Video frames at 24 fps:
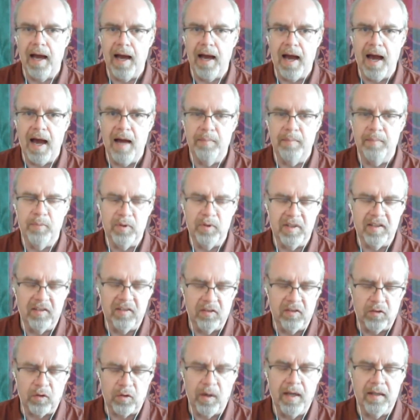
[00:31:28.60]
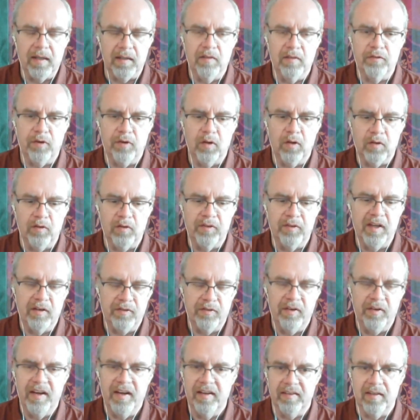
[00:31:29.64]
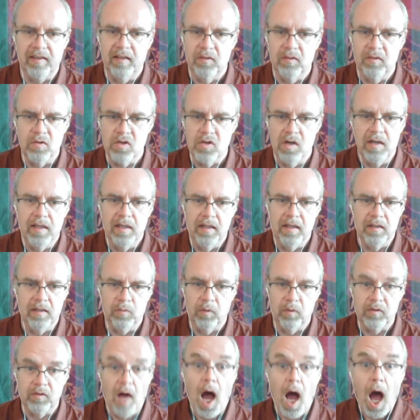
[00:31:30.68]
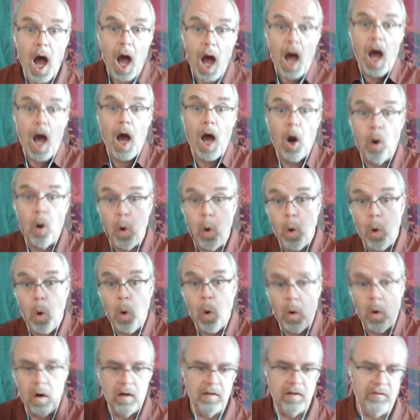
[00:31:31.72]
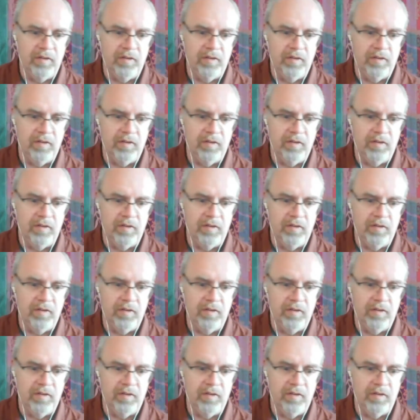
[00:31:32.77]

uh, I put it straight in front of their face, and usually it was, oh, and